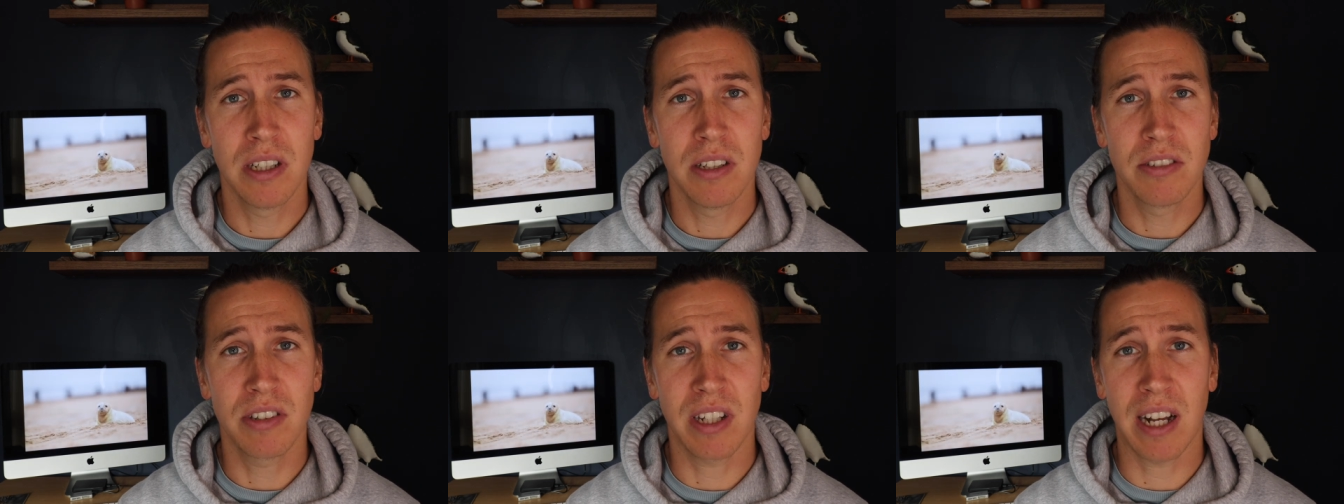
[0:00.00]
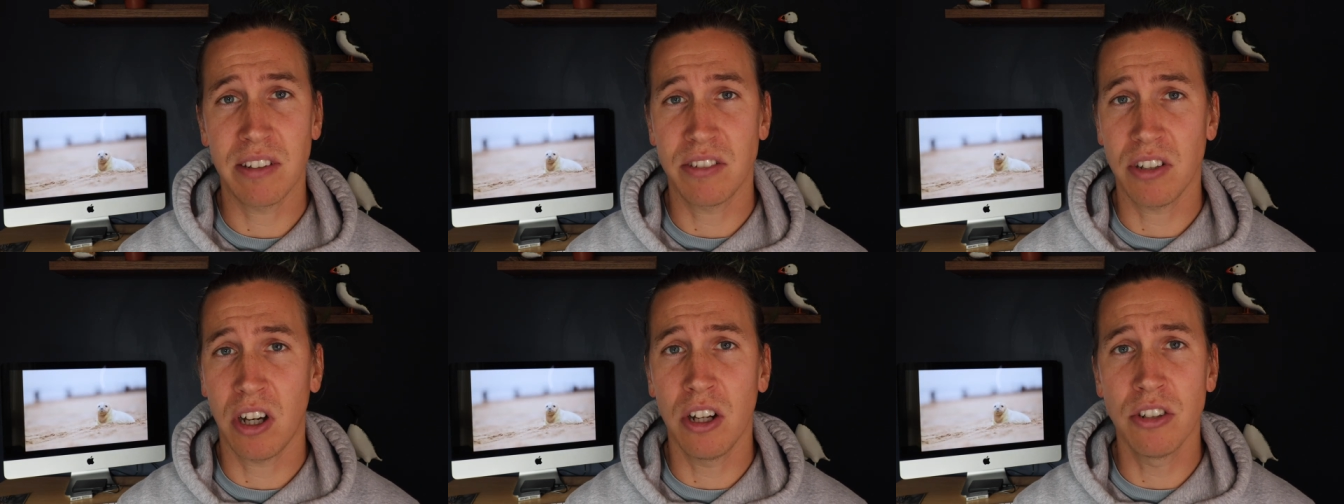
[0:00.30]
So
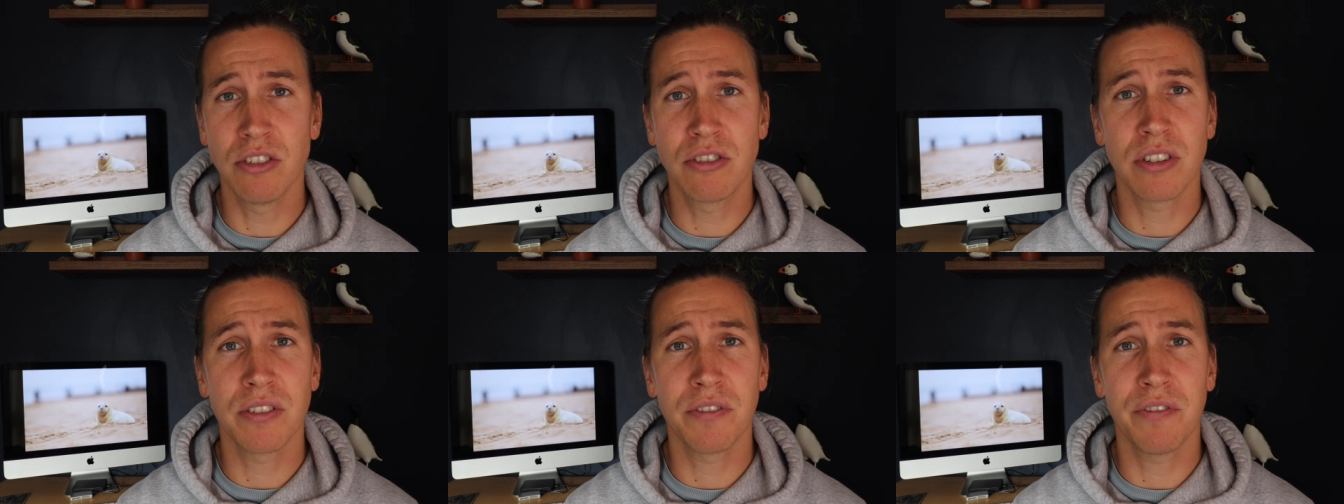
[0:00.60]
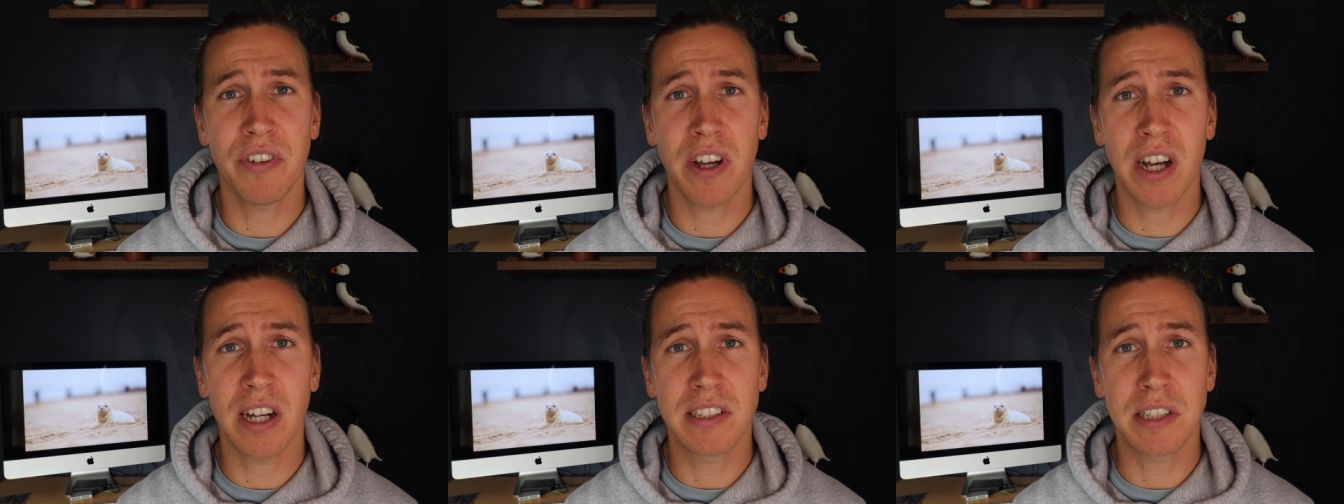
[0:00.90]
that's
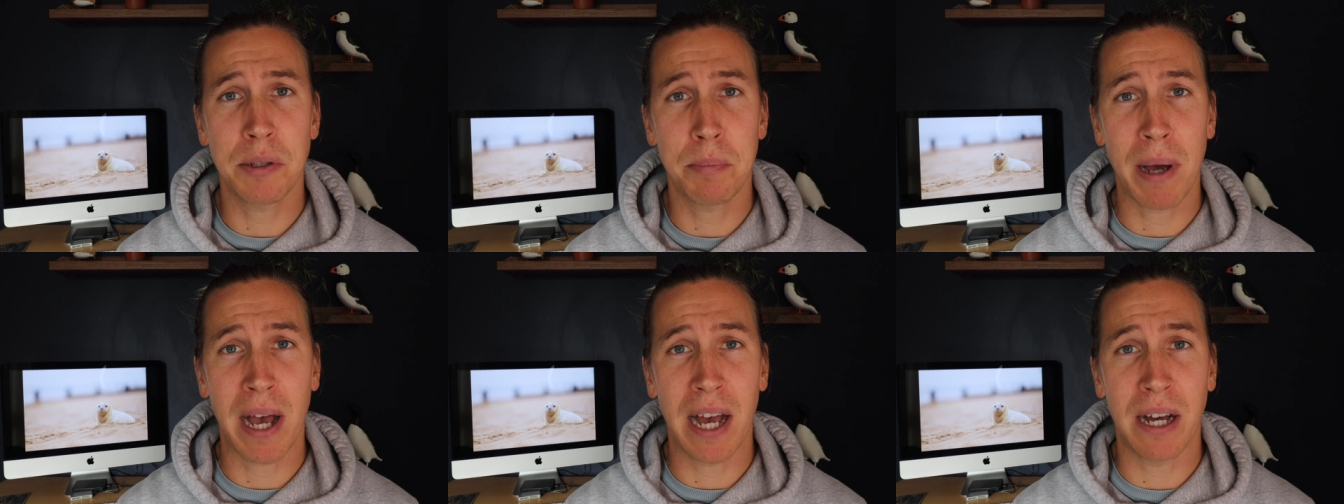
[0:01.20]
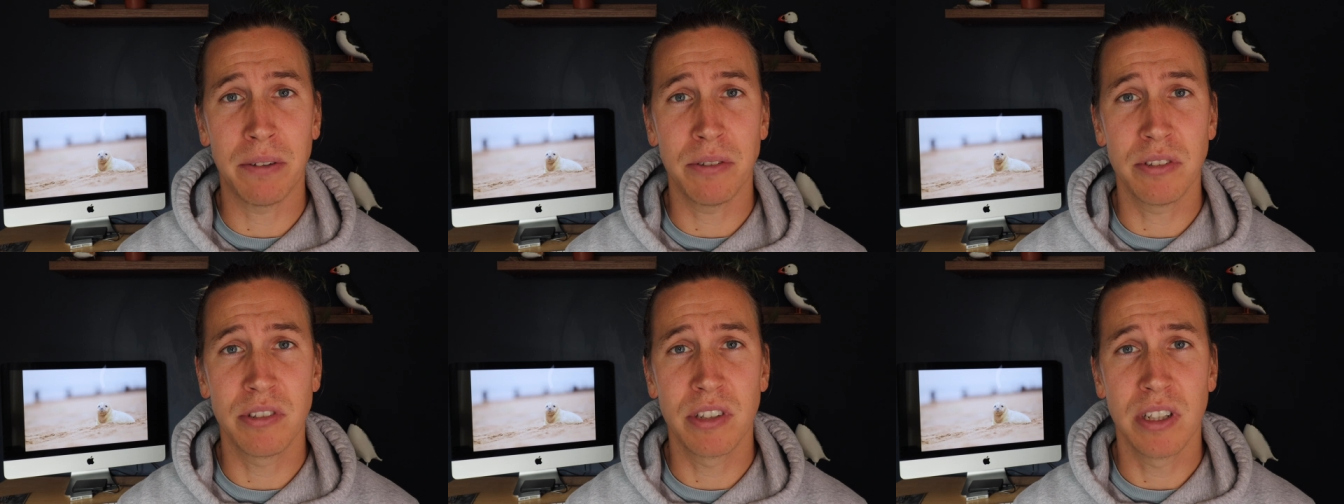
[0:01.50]

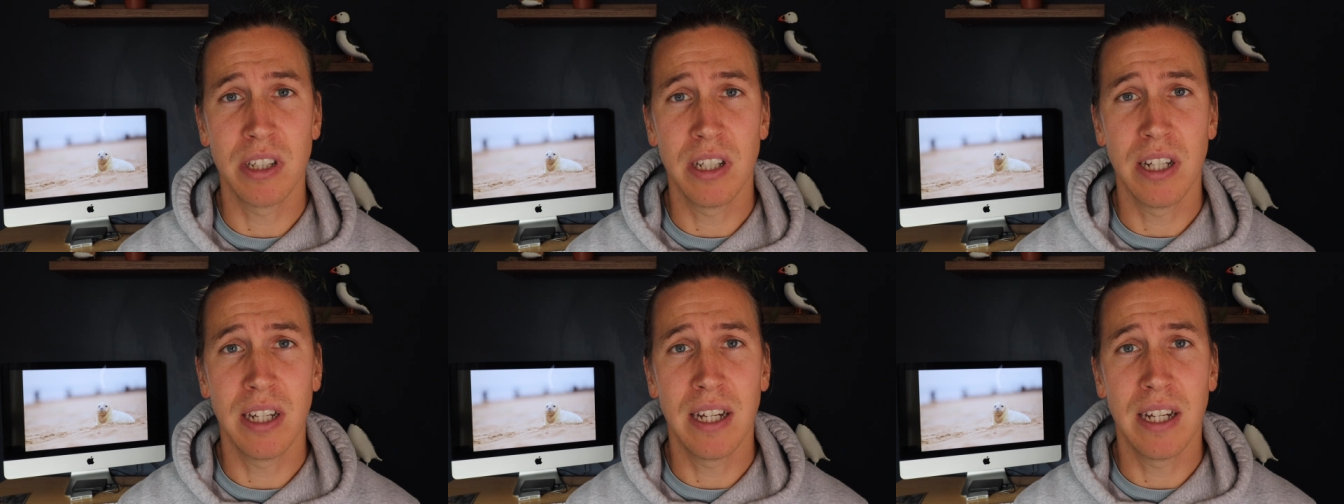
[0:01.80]
£130,